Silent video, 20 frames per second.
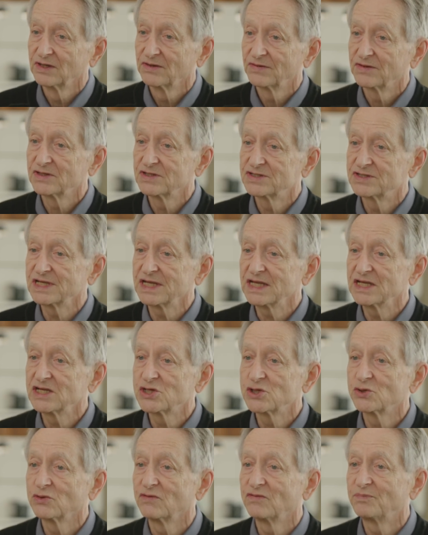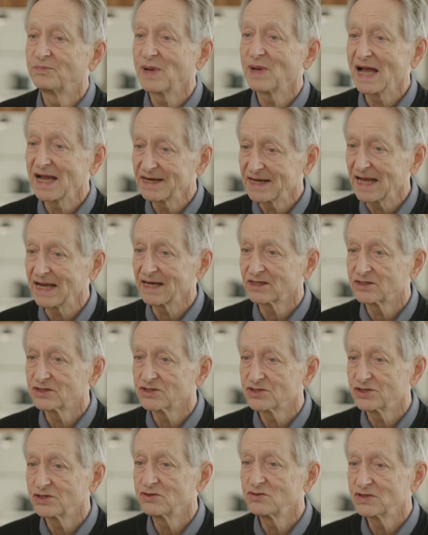there's the issue of bad
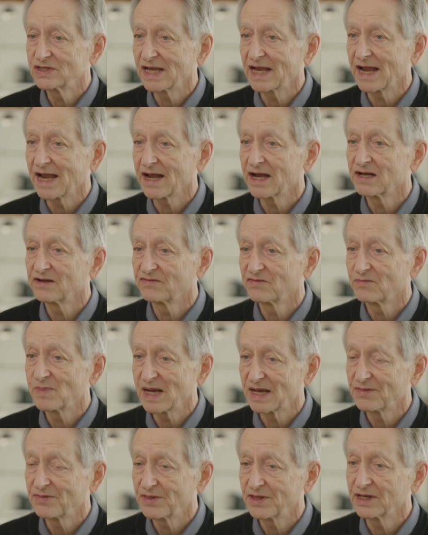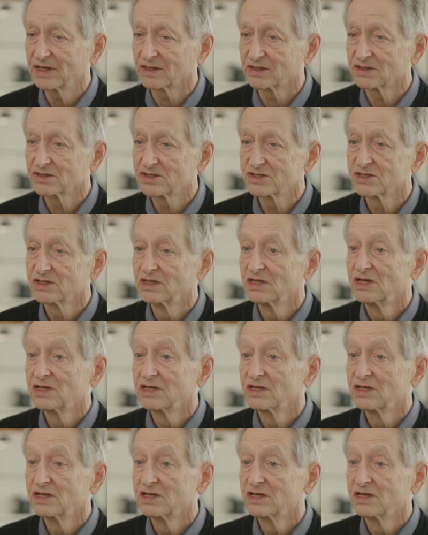actors using AI for bad things.